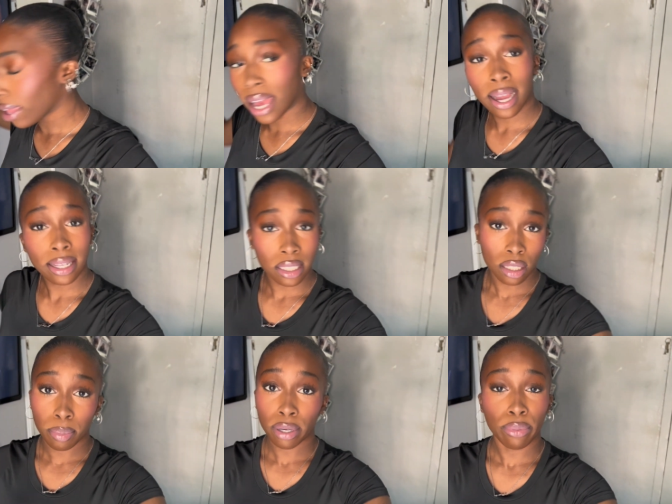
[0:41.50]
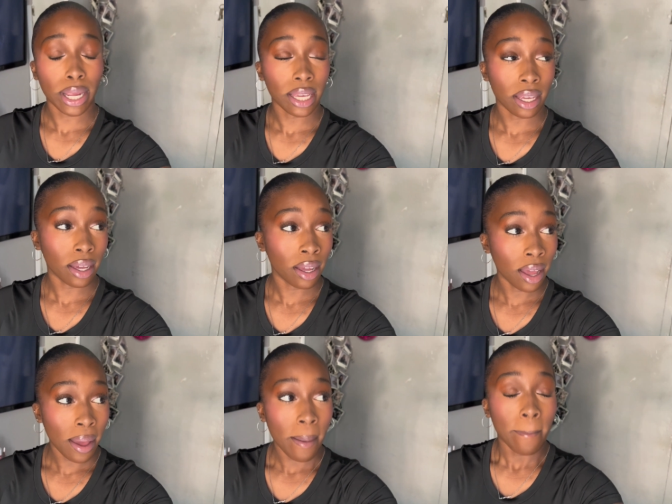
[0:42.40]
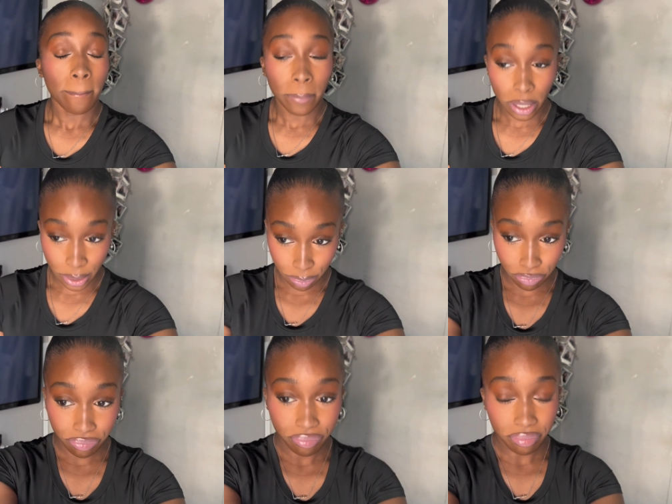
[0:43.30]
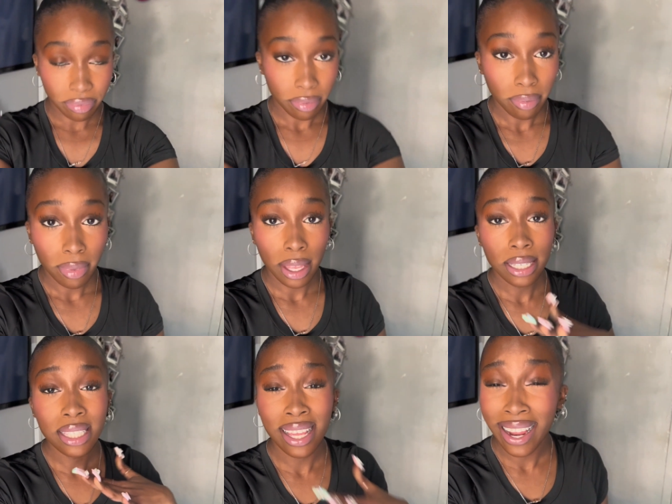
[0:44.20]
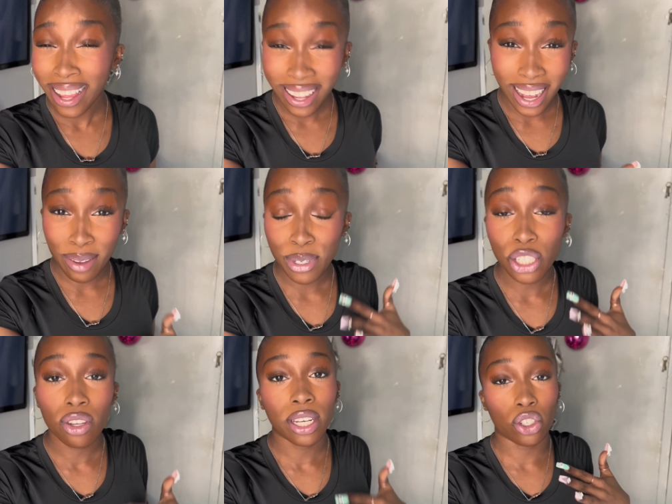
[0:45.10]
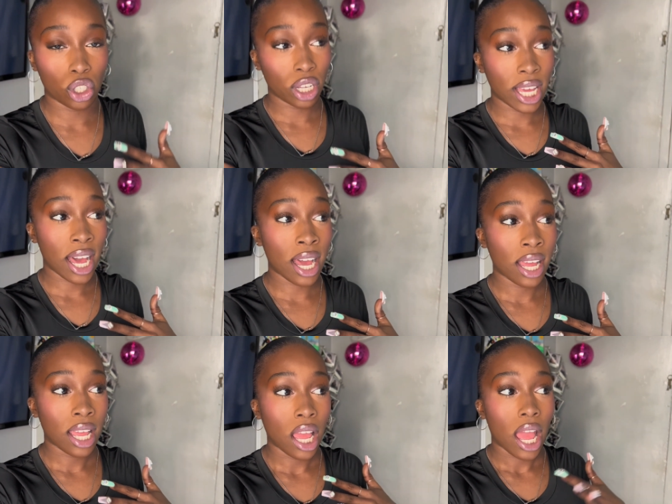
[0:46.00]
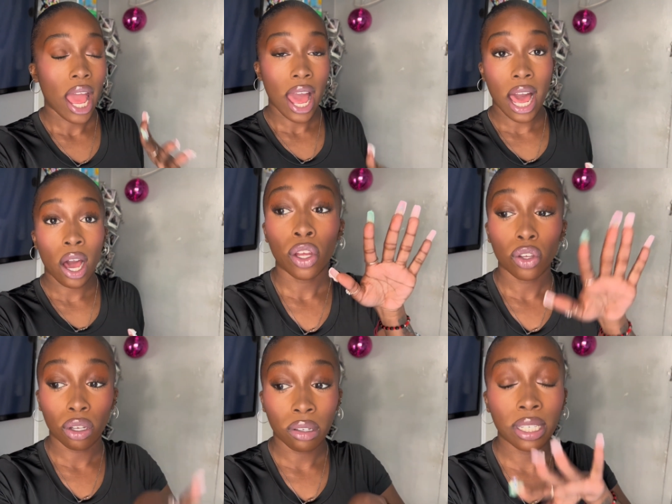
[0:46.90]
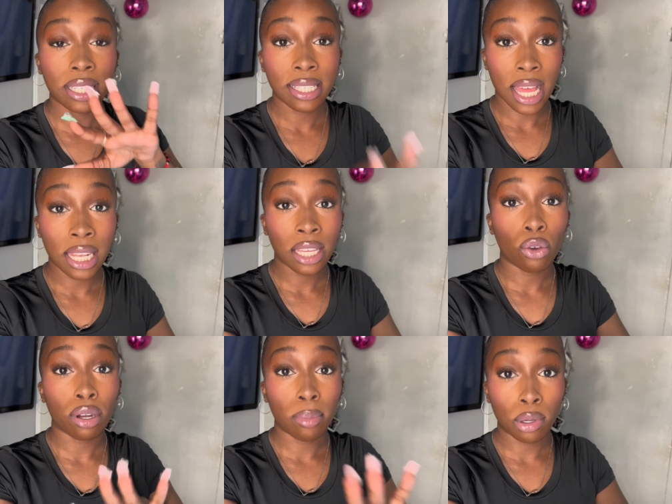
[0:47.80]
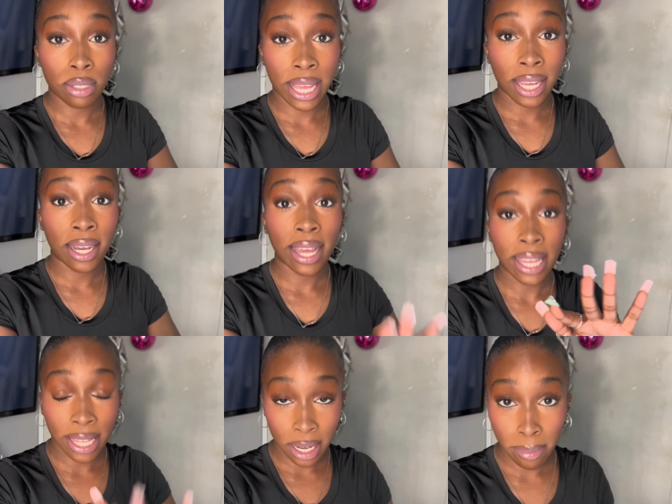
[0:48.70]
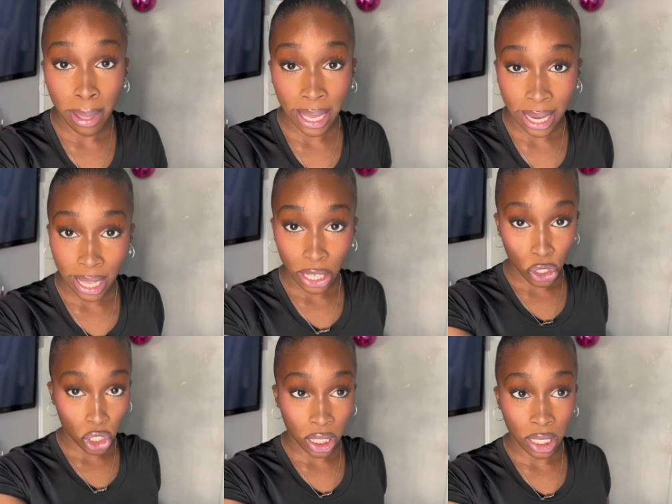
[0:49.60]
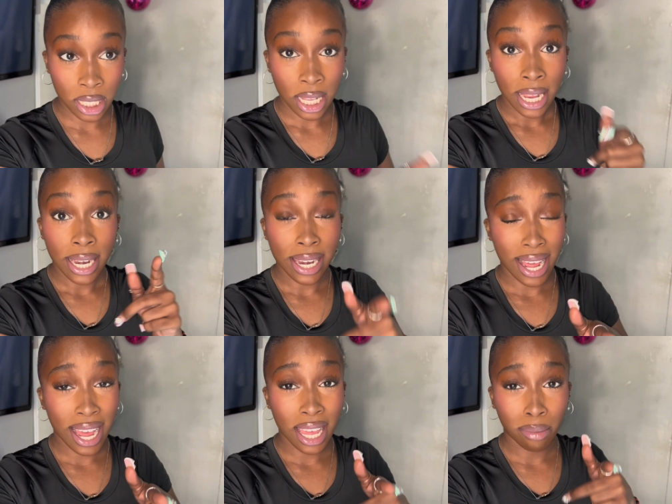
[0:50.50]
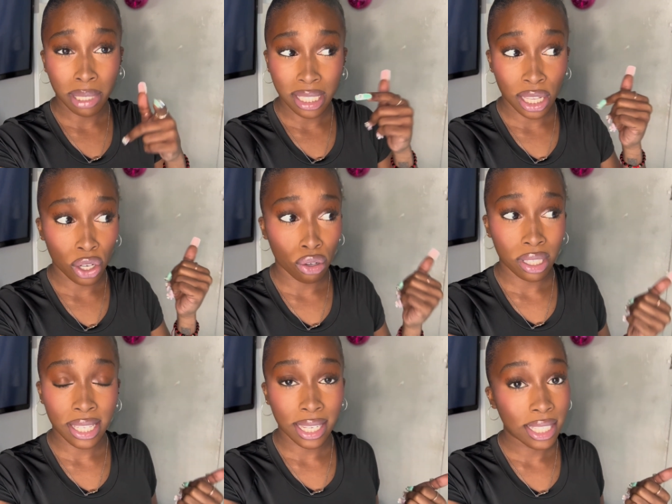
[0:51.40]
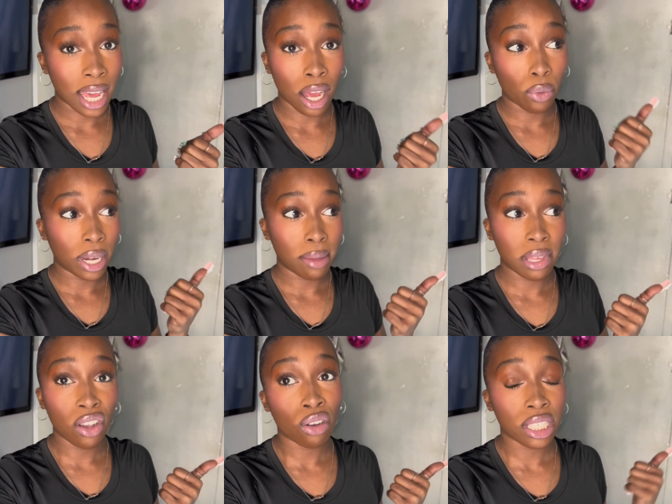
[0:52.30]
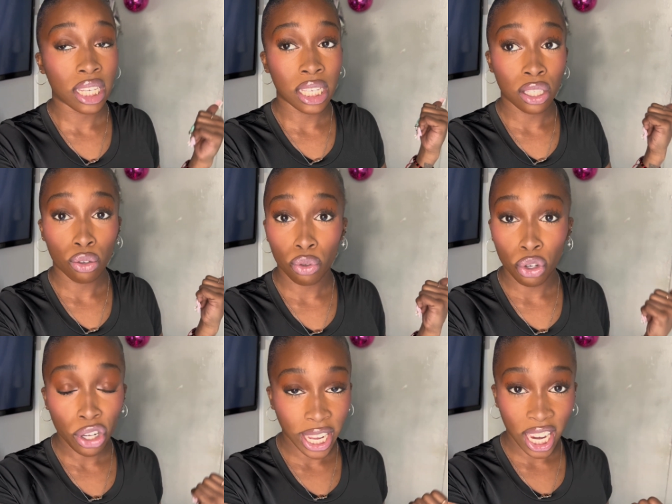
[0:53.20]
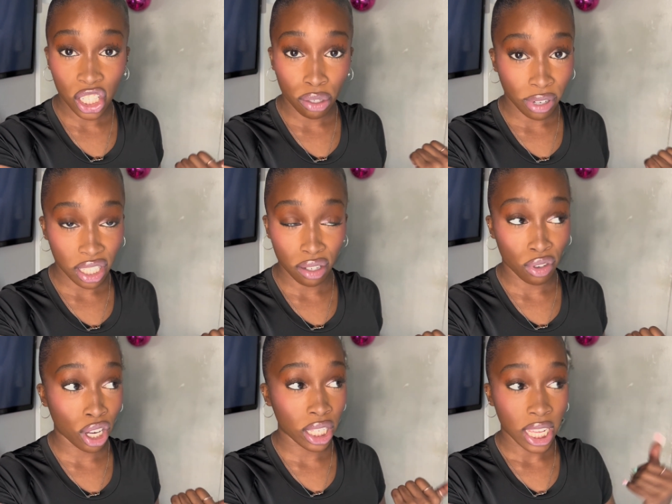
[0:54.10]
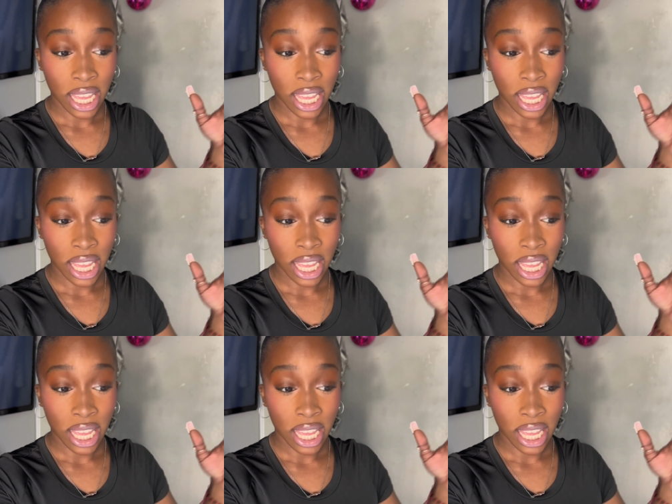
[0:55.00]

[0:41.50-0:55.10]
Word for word: I got this bun right here. But today, I'm just trying to show y'all how Go to the deli or the bodega and get a bacon, egg, and cheese. Not how y'all be seeing on TikTok when they be going to these little Caucasian restaurants